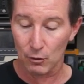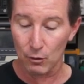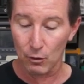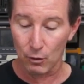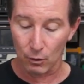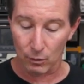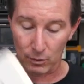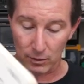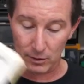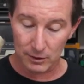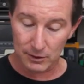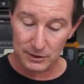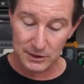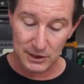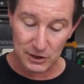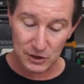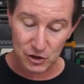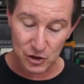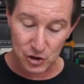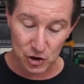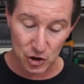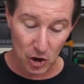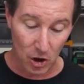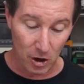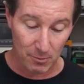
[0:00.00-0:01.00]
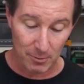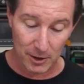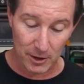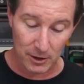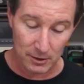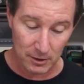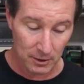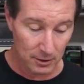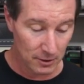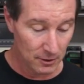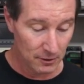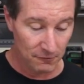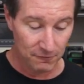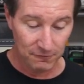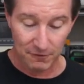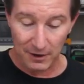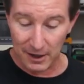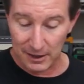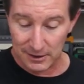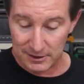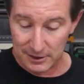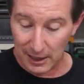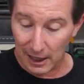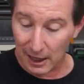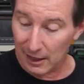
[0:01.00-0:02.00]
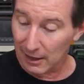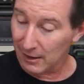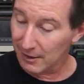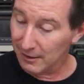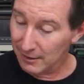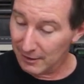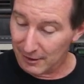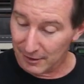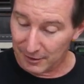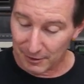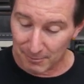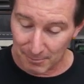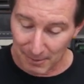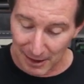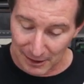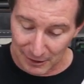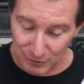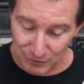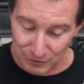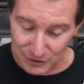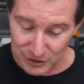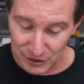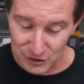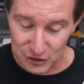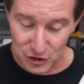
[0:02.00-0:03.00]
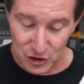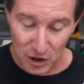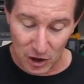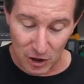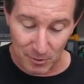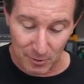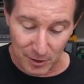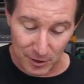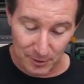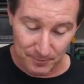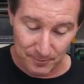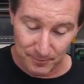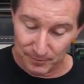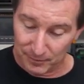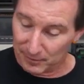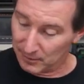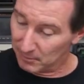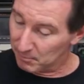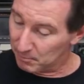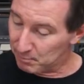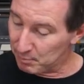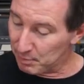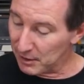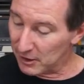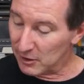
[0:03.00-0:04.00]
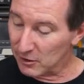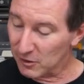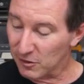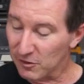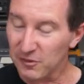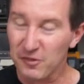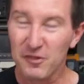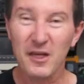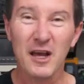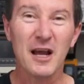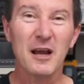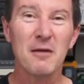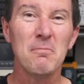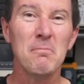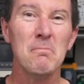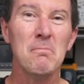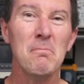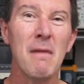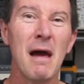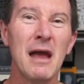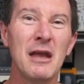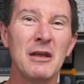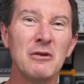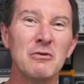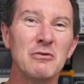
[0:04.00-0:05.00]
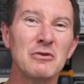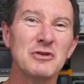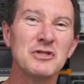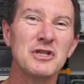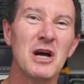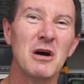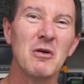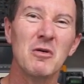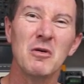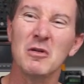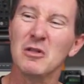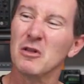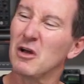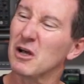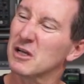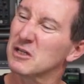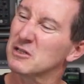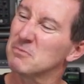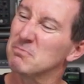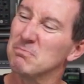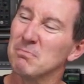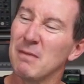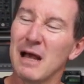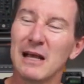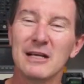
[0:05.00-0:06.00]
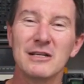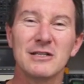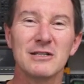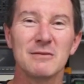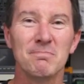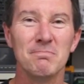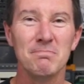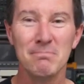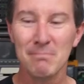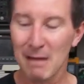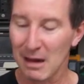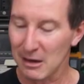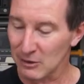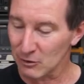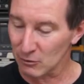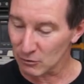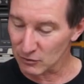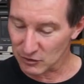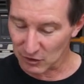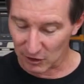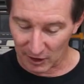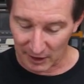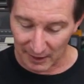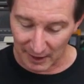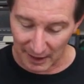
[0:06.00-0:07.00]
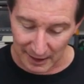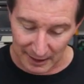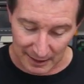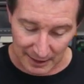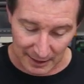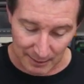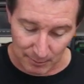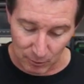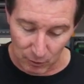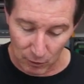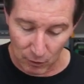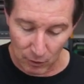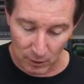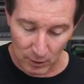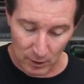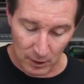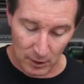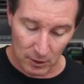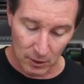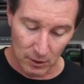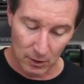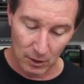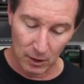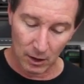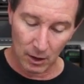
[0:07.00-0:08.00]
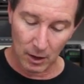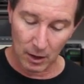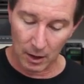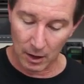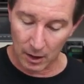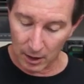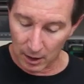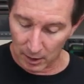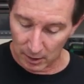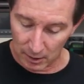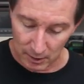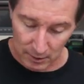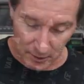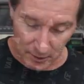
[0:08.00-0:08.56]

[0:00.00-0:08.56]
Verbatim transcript: Oh, it's in German. Fantastic. The manual's in German. Big, thick manuals. No one likes makes manuals like that anymore. Ah.